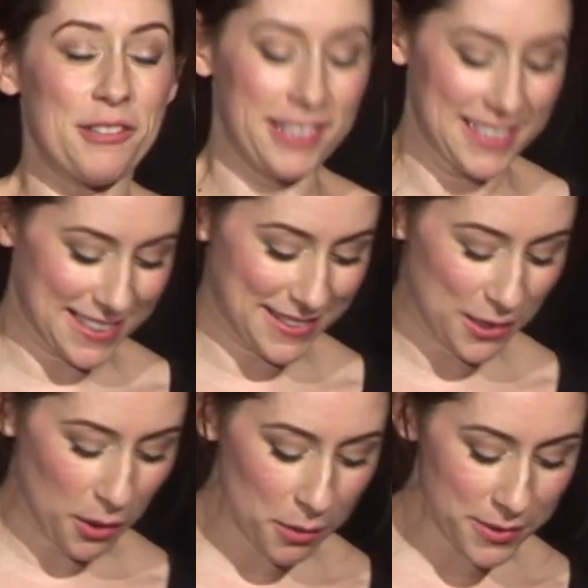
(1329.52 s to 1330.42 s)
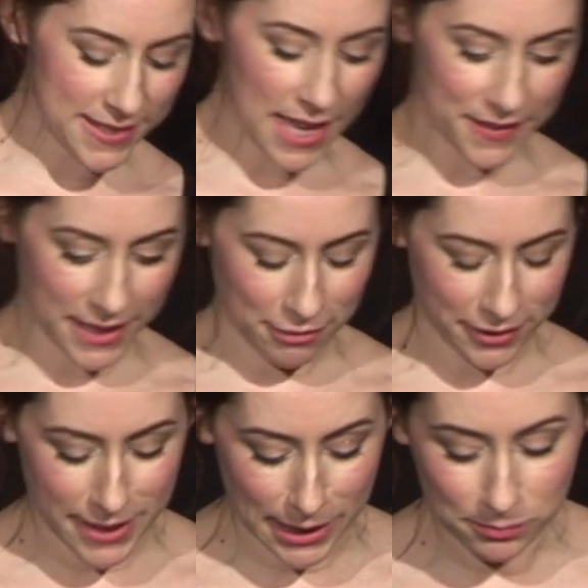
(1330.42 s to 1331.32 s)
I really did. So I was sat there
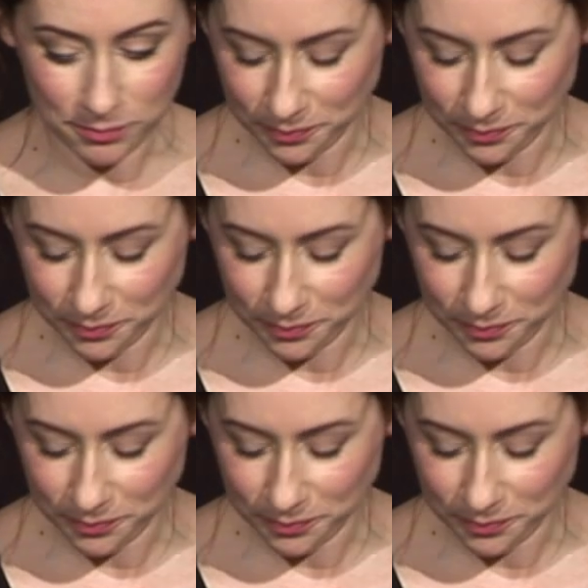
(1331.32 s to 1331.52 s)
and